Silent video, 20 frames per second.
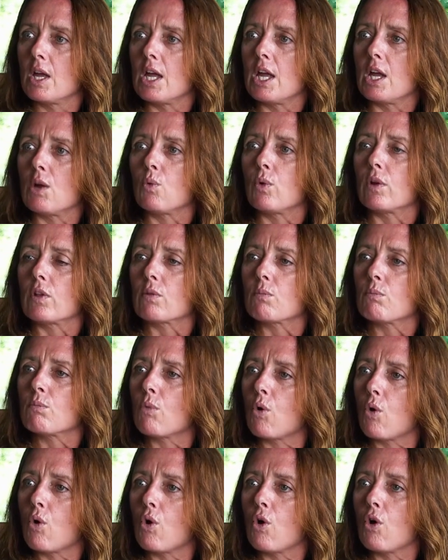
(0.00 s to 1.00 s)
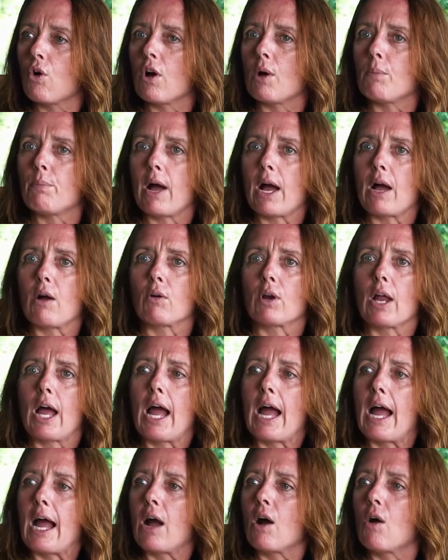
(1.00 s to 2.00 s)
It was more about
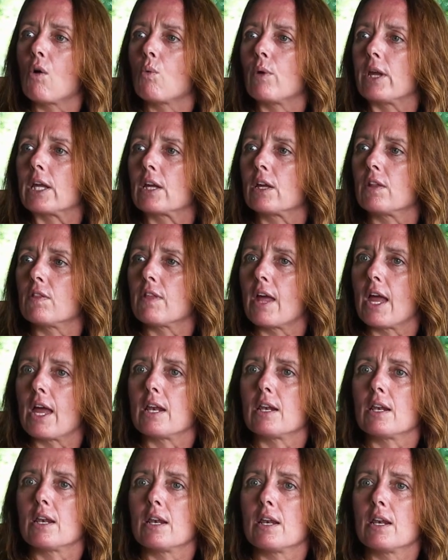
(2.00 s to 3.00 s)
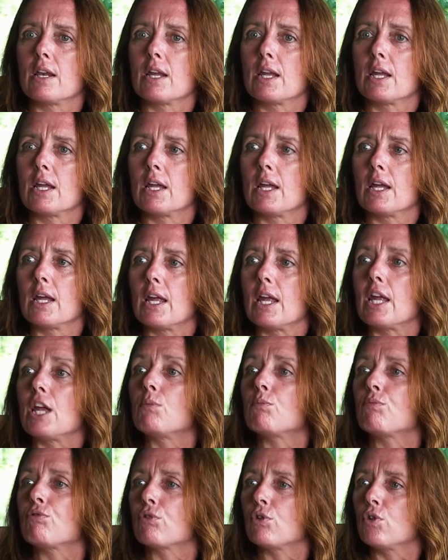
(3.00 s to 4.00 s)
how we could then
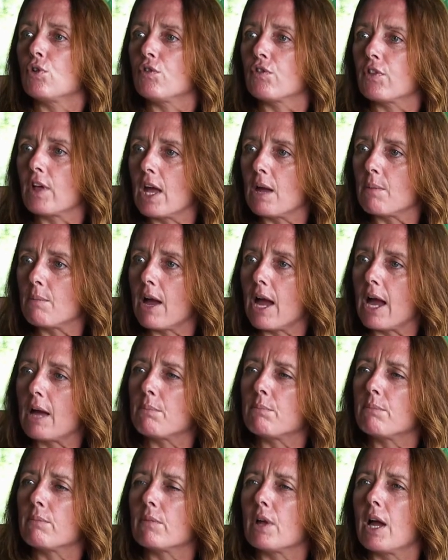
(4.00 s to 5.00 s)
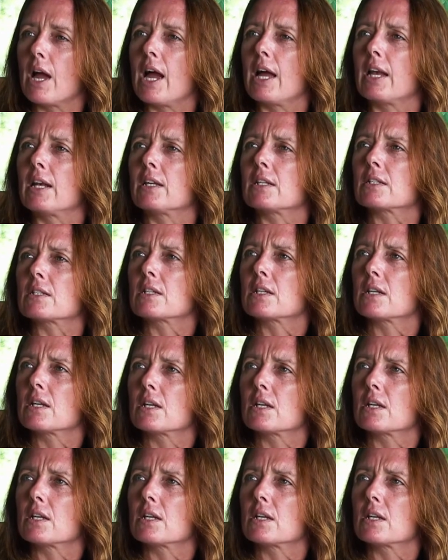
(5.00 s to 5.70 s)
improve them. And